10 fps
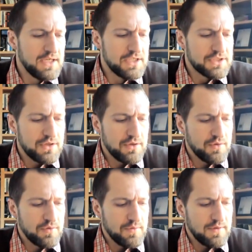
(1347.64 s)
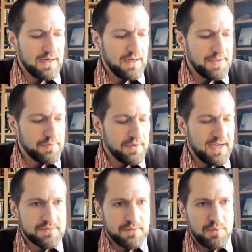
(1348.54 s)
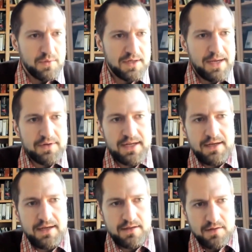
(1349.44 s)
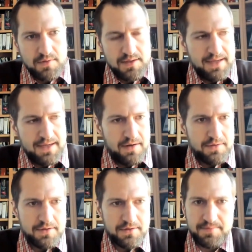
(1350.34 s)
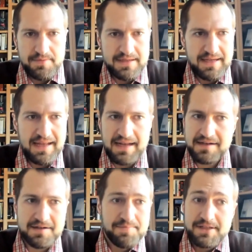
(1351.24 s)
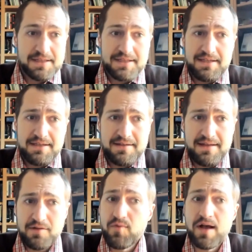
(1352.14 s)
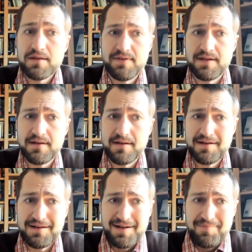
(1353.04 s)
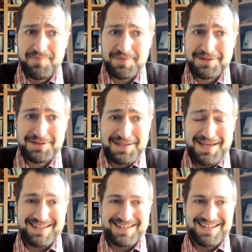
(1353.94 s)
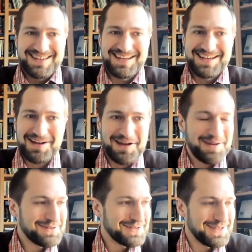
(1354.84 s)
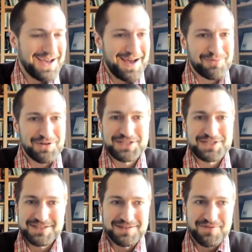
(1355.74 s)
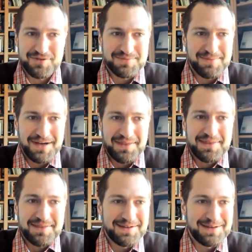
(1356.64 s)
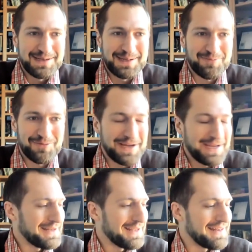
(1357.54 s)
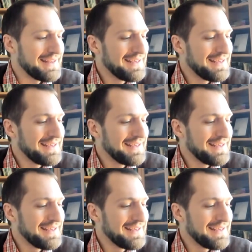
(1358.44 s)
so people ask, well, what about NATO? What about Europe? And completely irrelevant to the operations in the first month, right? And